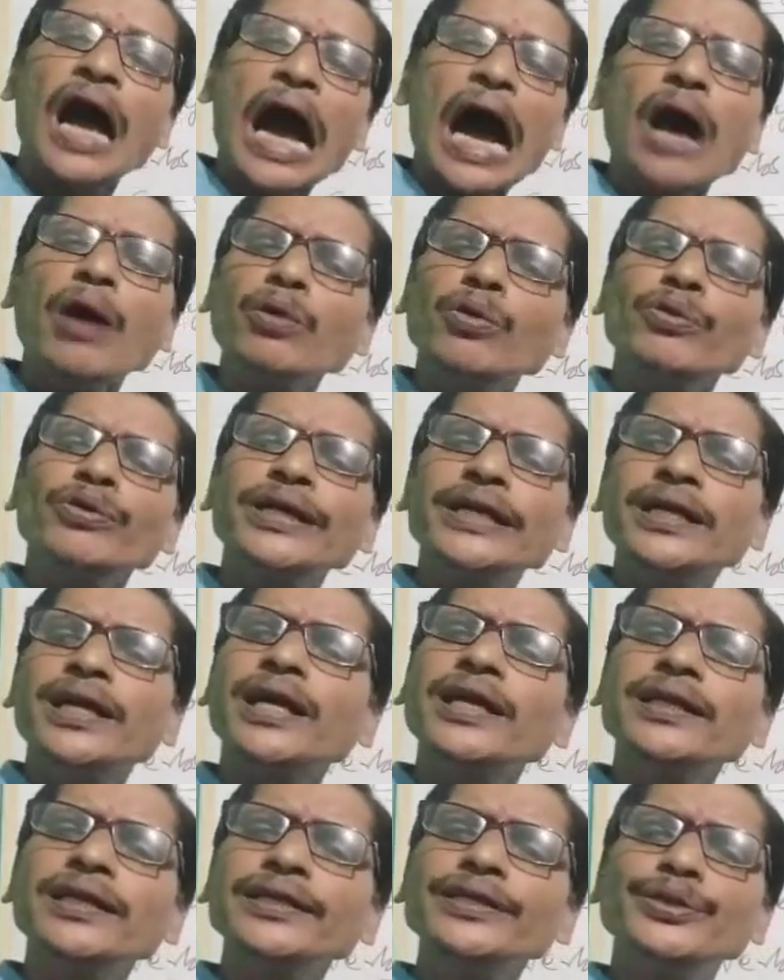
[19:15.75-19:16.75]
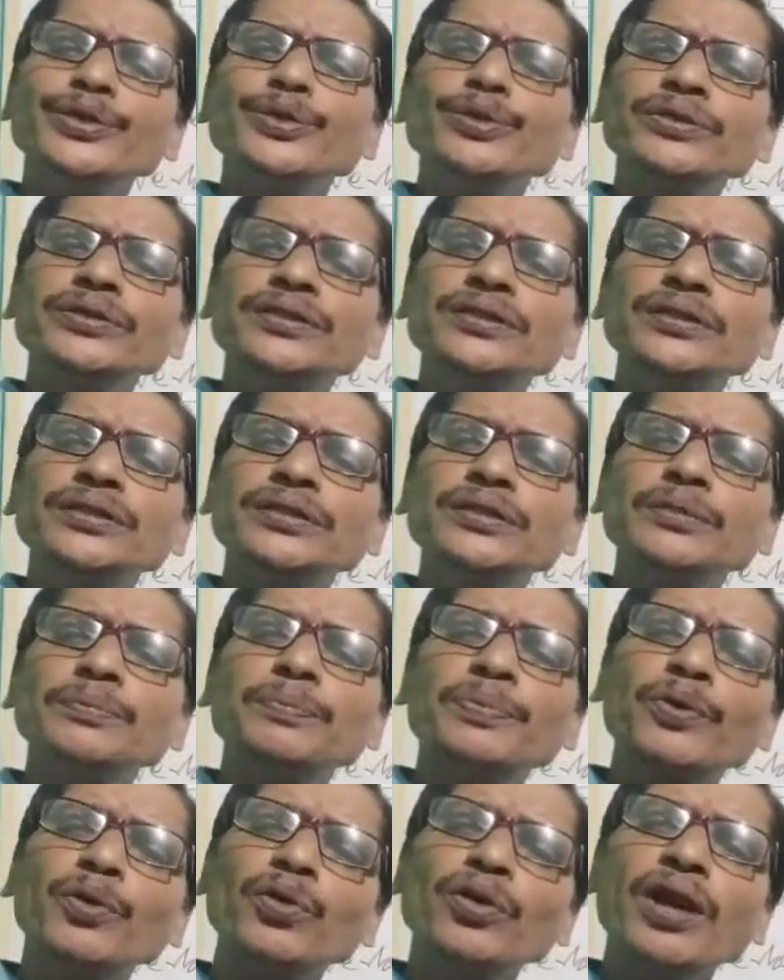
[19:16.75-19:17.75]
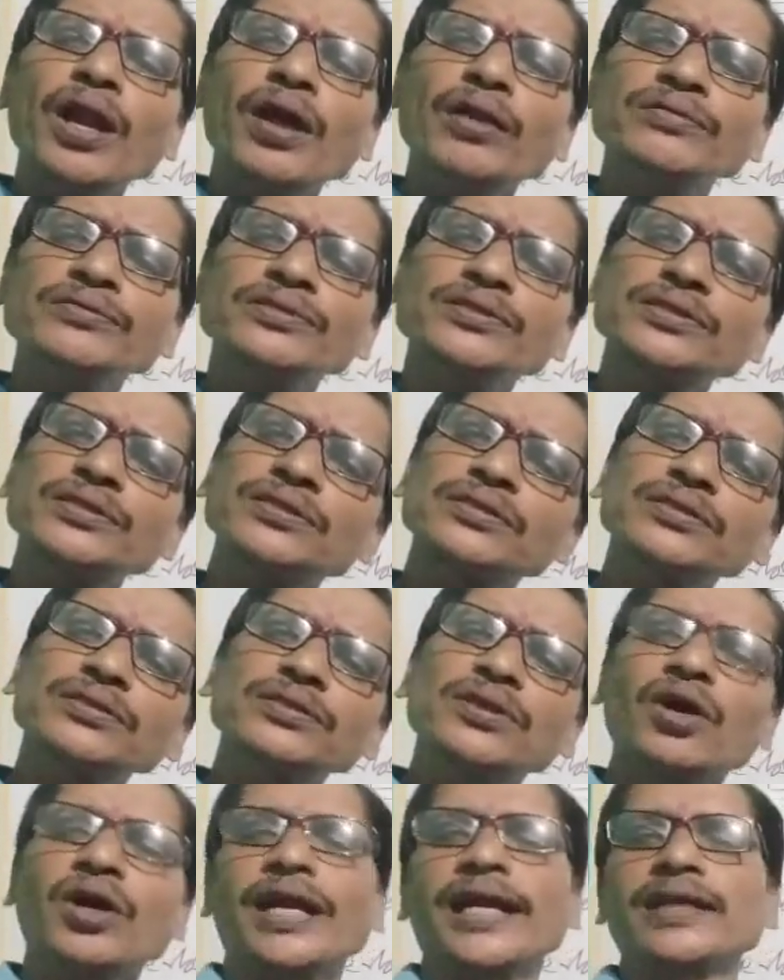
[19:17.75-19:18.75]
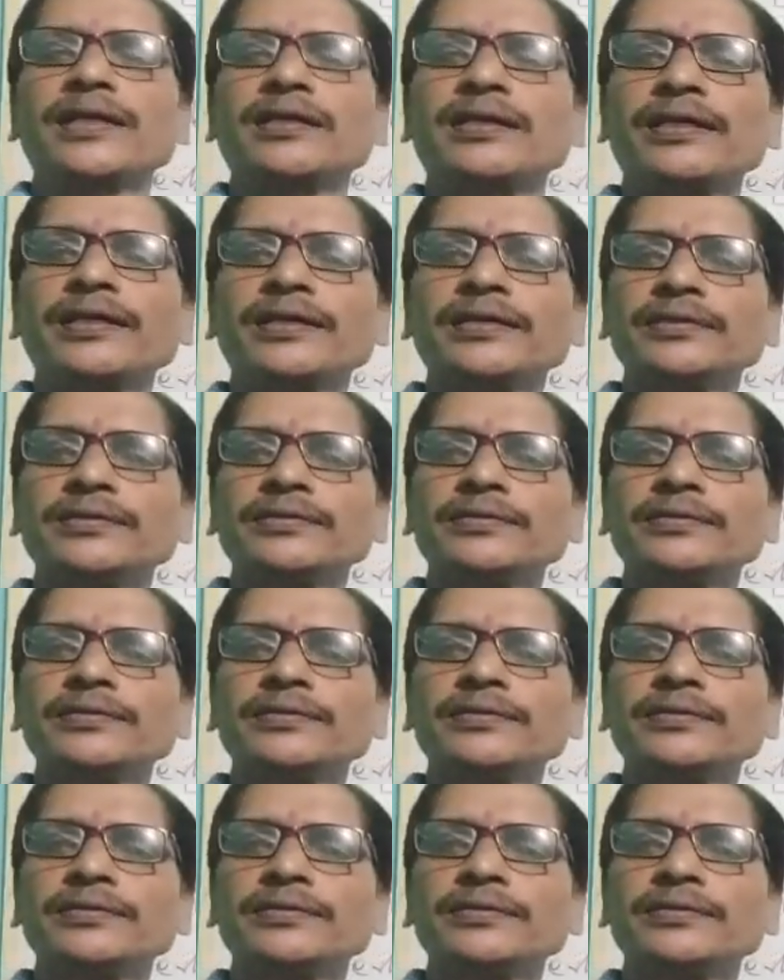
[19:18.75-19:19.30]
how we can use pronouns correctly.